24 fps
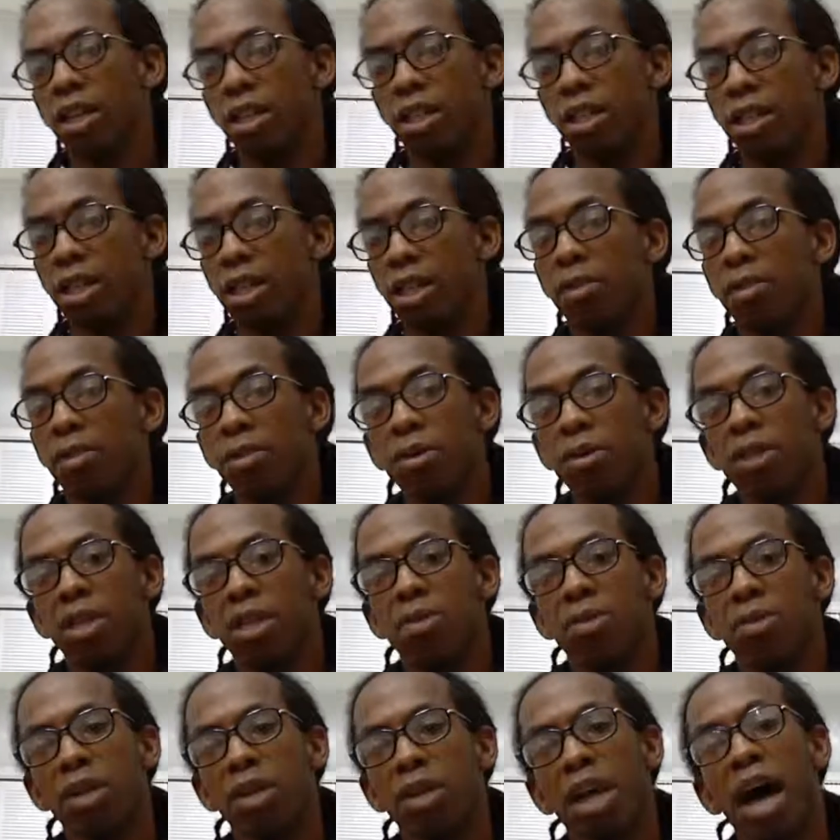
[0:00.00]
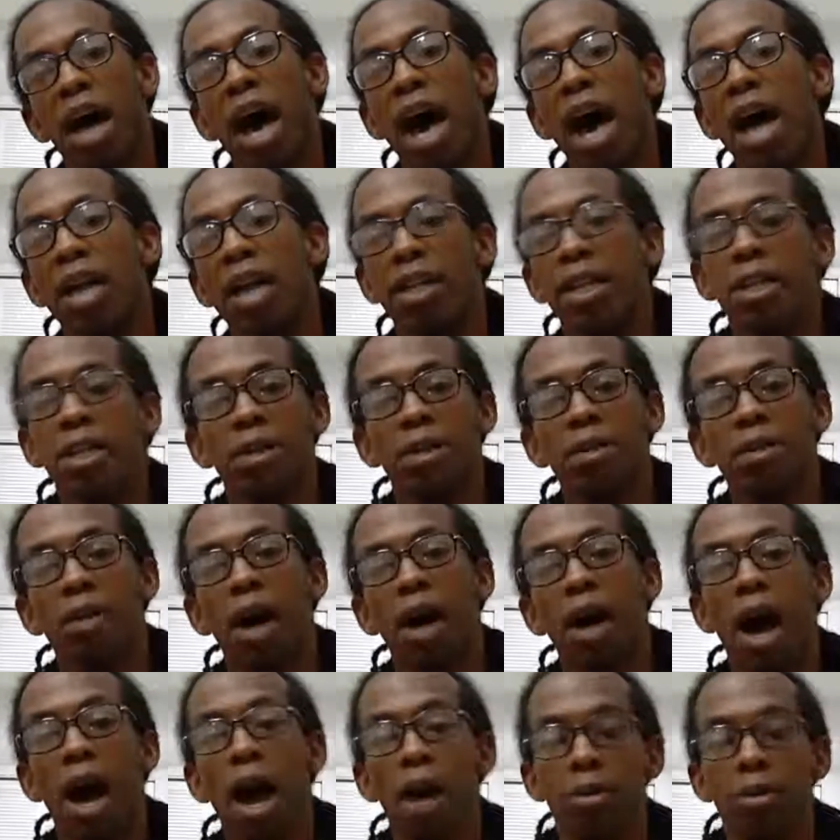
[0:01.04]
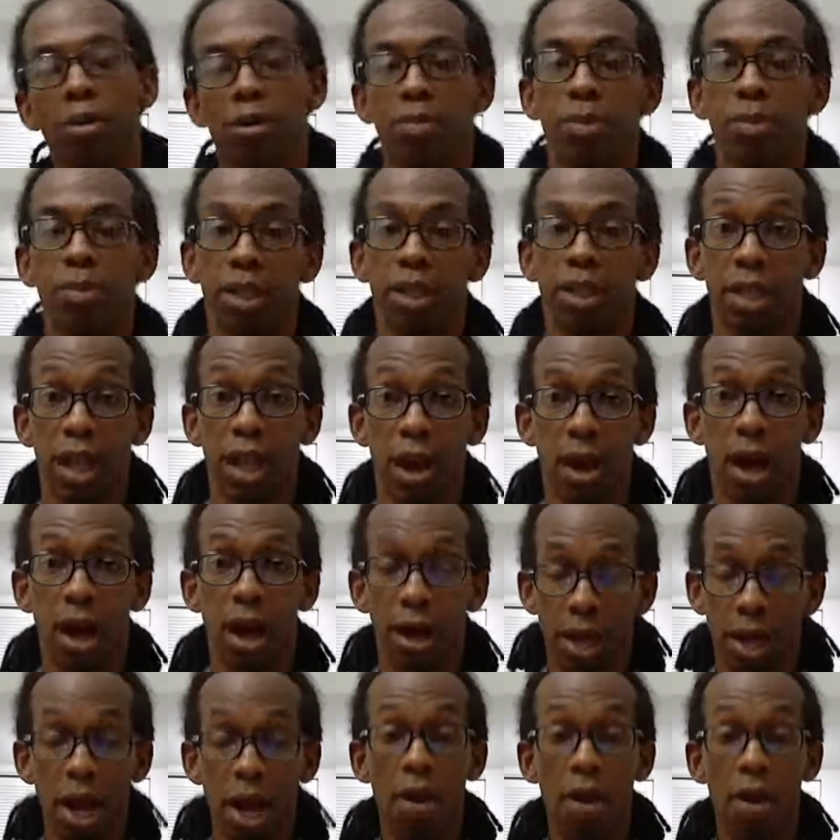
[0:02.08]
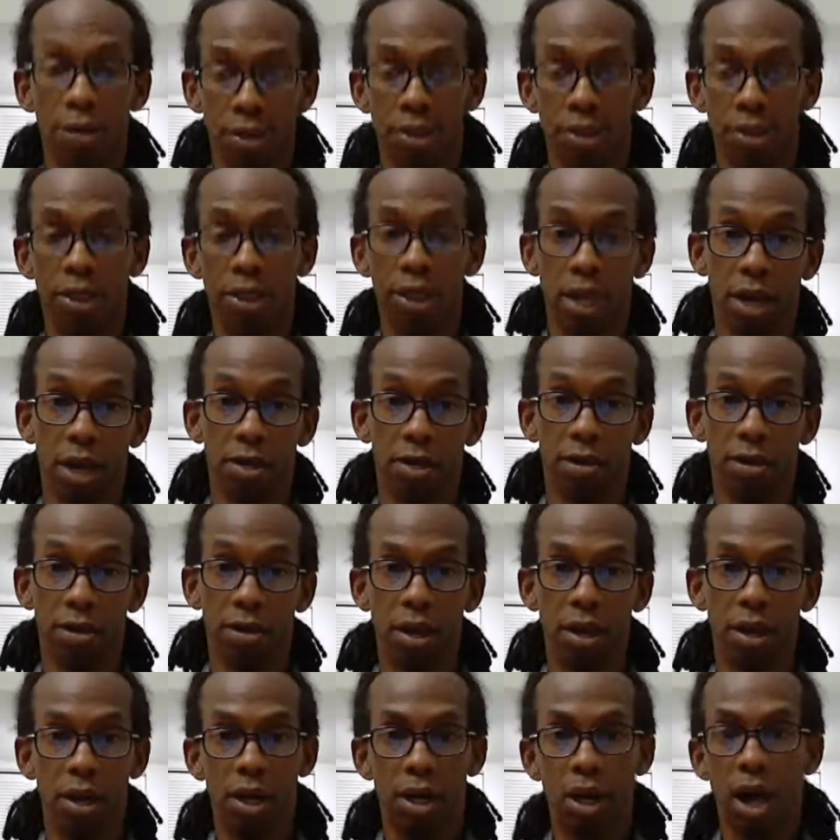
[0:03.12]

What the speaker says: This gives you somewhat an idea how to put the characters together.